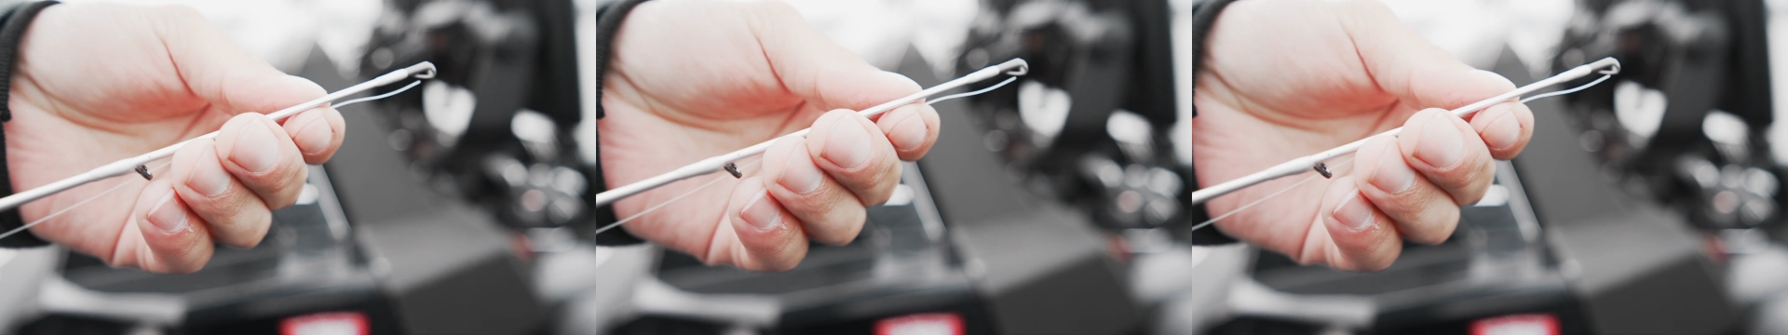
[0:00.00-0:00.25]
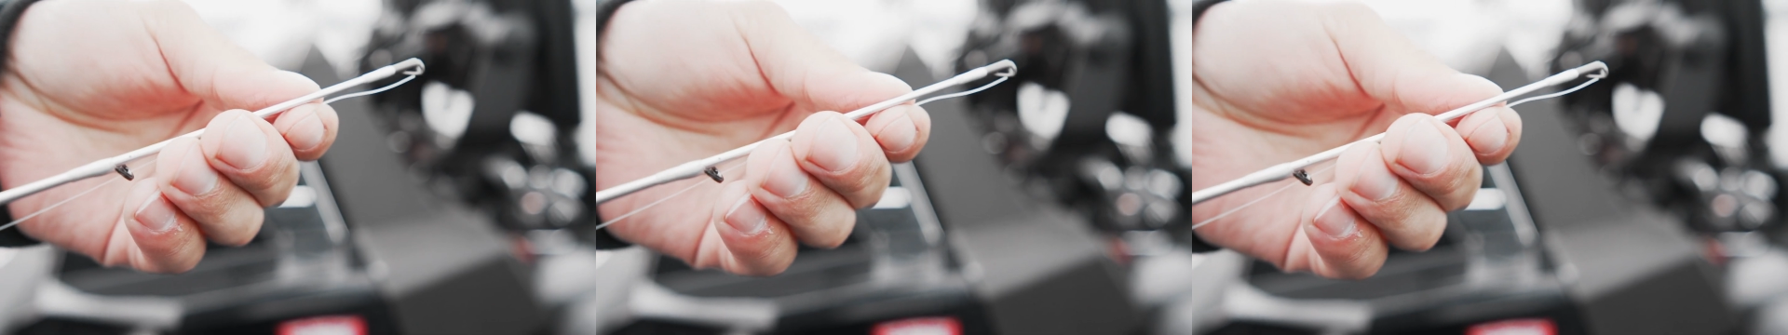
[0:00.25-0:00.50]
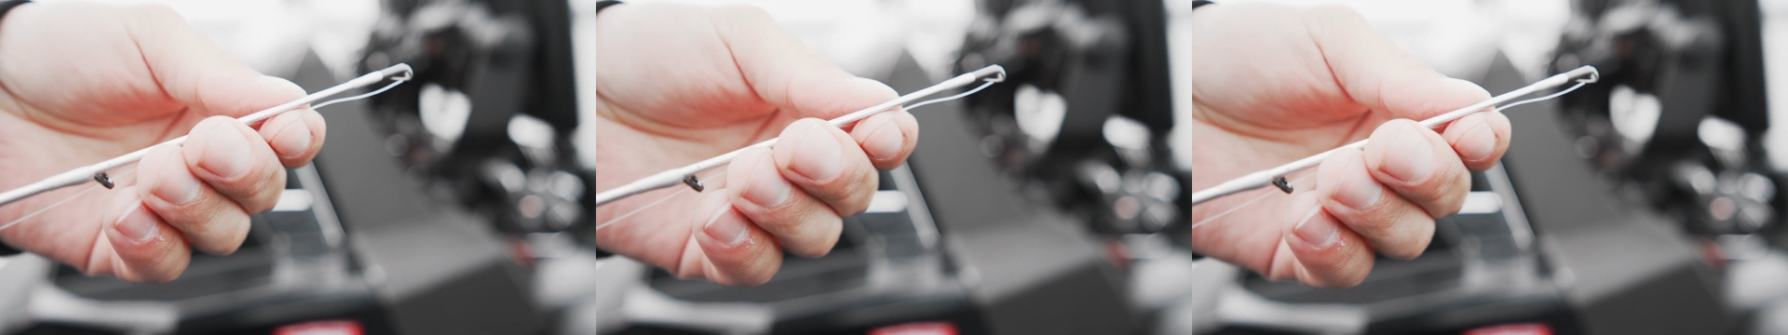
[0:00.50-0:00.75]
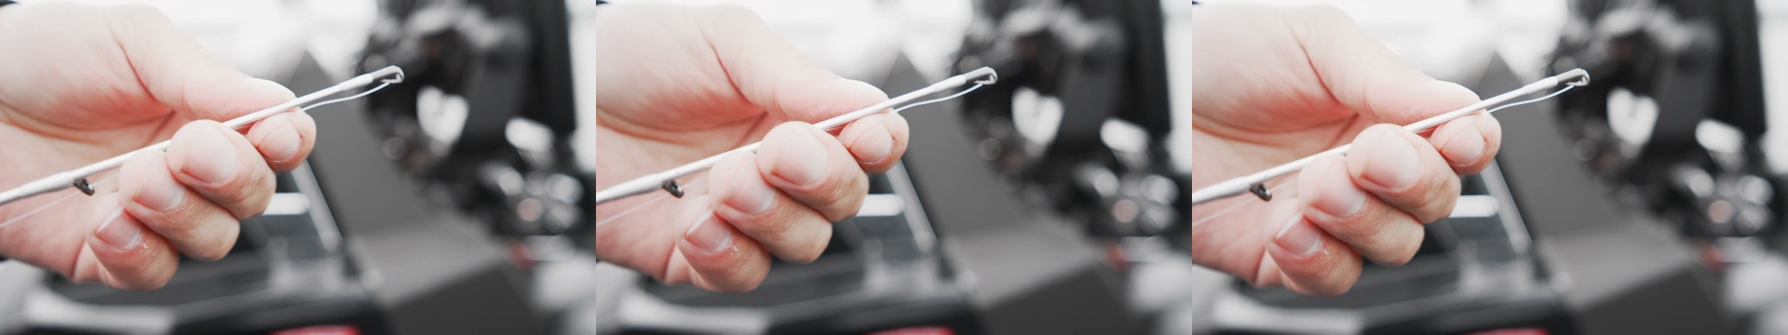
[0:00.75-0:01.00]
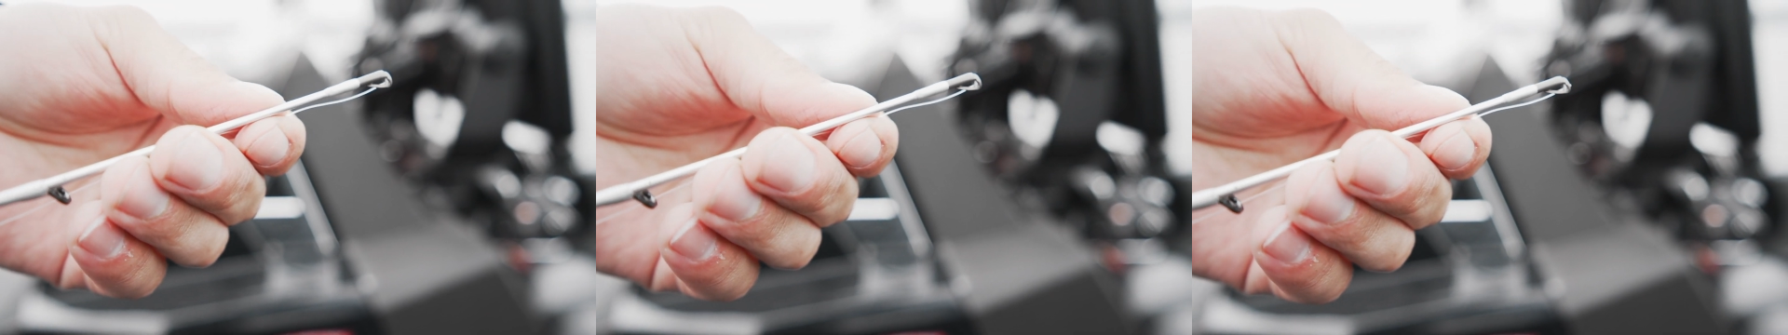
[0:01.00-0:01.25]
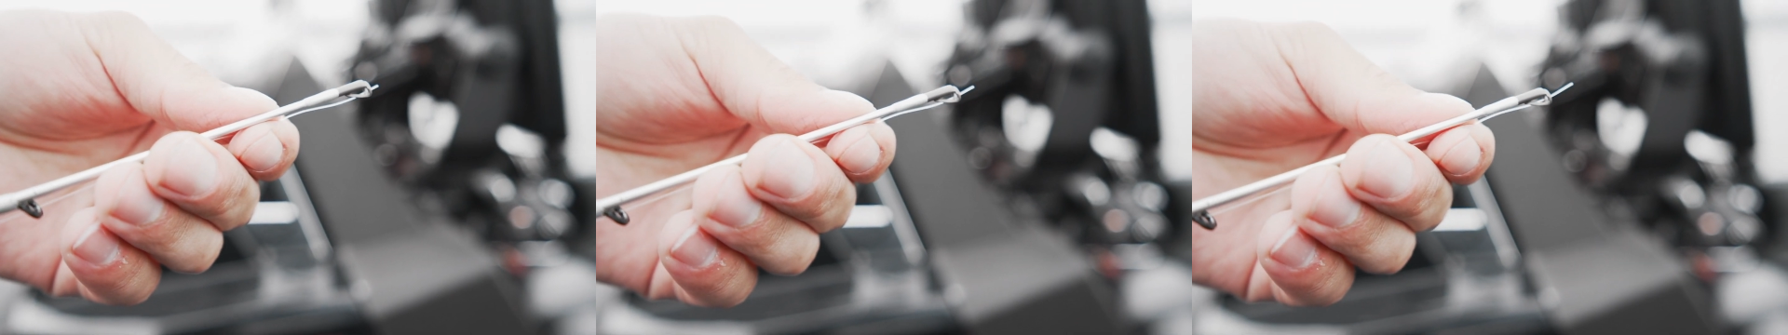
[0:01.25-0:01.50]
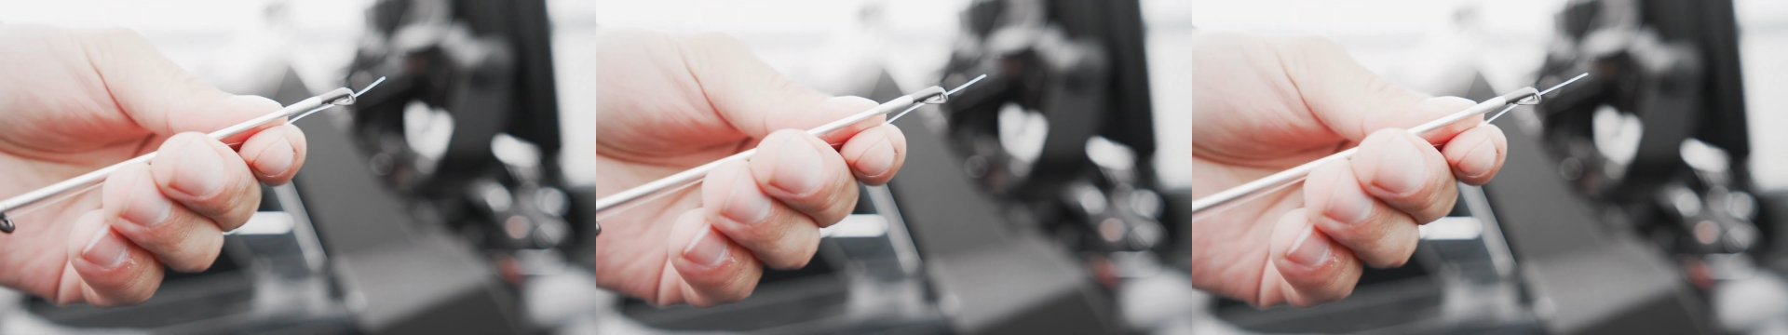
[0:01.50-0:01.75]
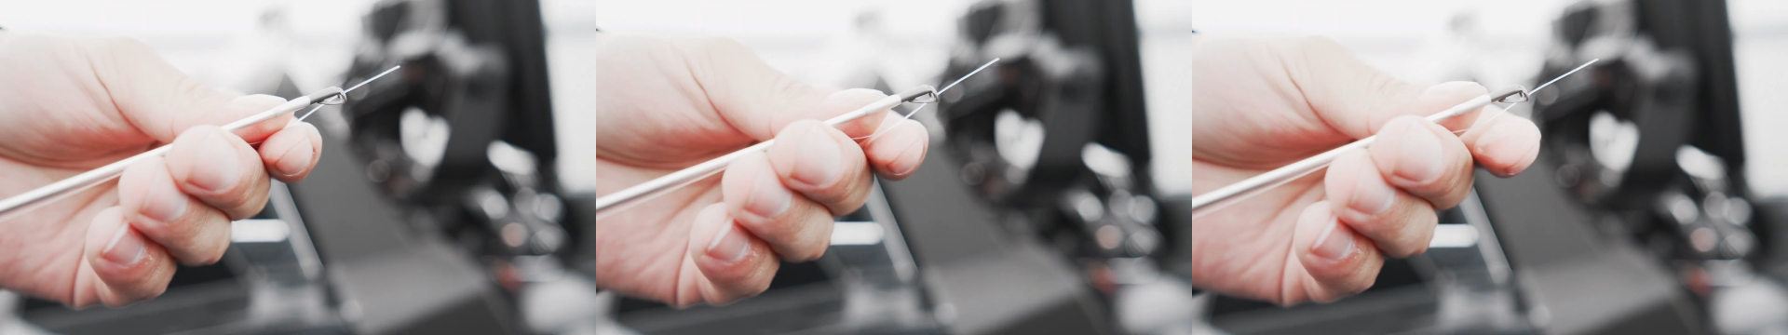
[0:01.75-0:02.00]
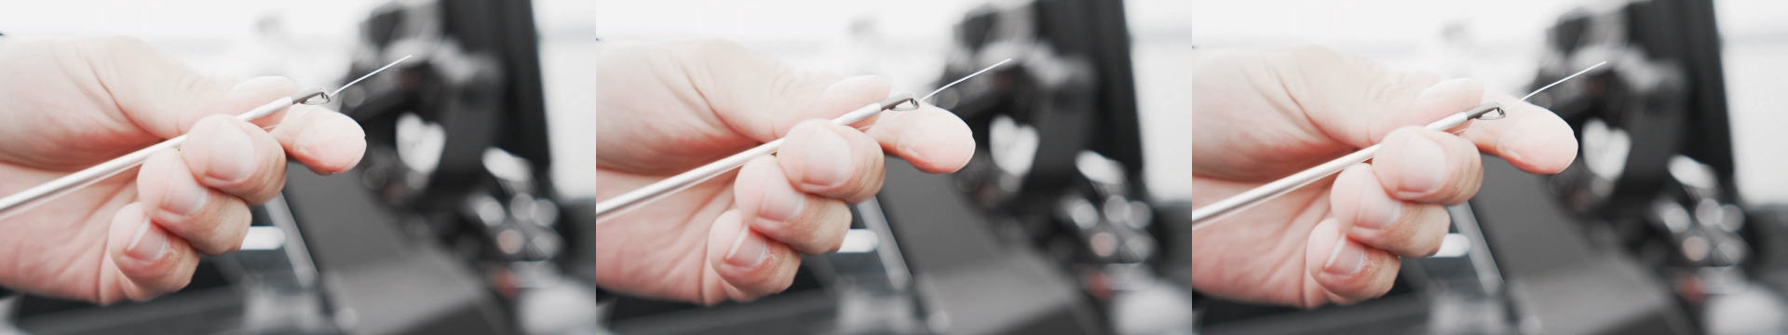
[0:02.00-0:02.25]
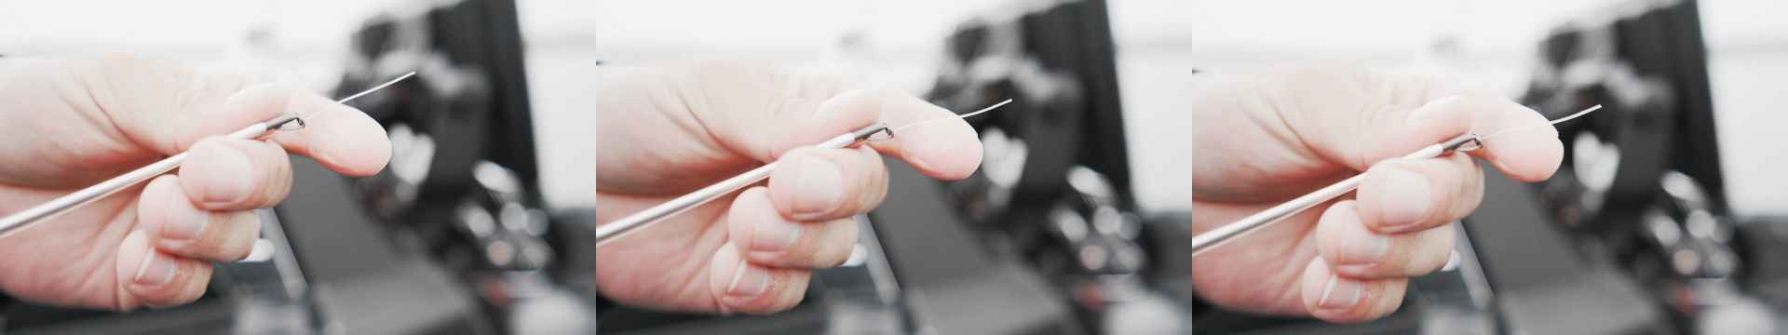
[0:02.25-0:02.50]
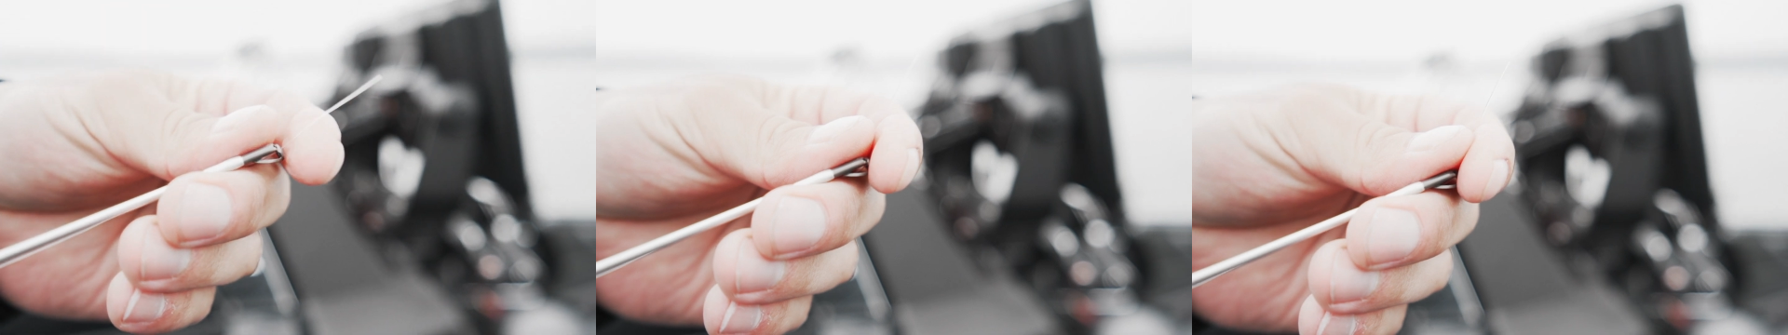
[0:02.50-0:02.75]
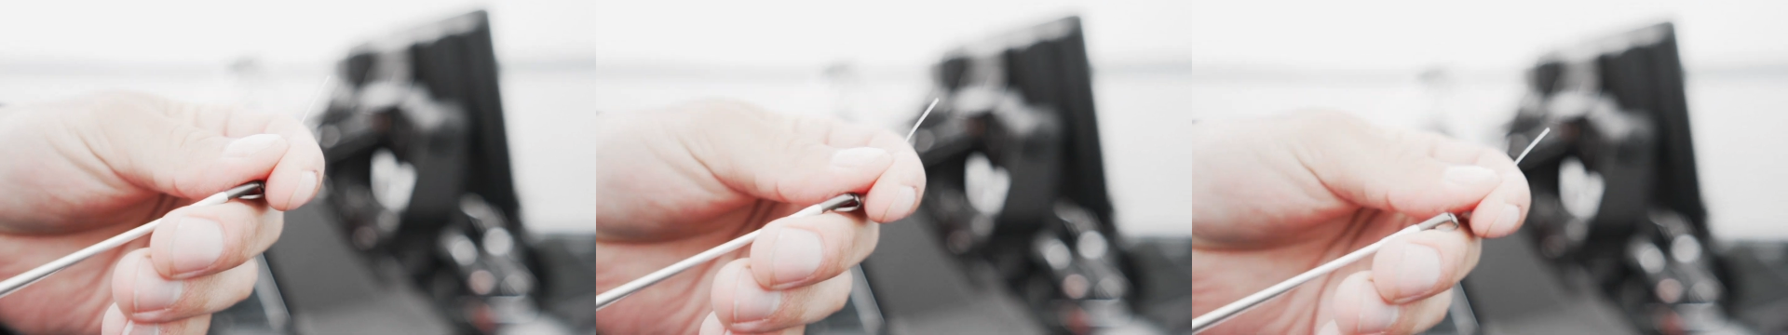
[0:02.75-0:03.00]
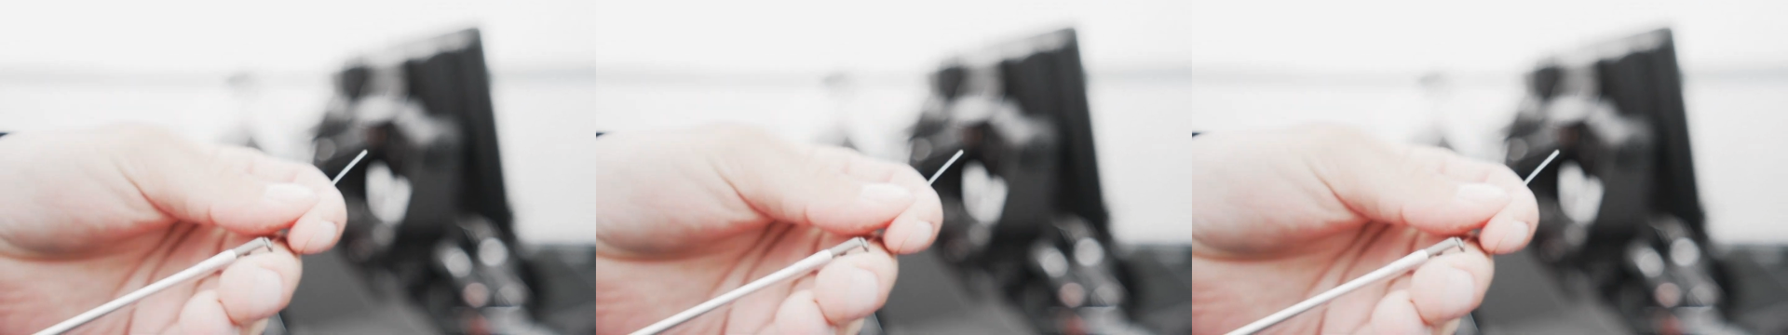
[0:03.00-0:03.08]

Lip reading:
No face is visible, so there are no lips to read.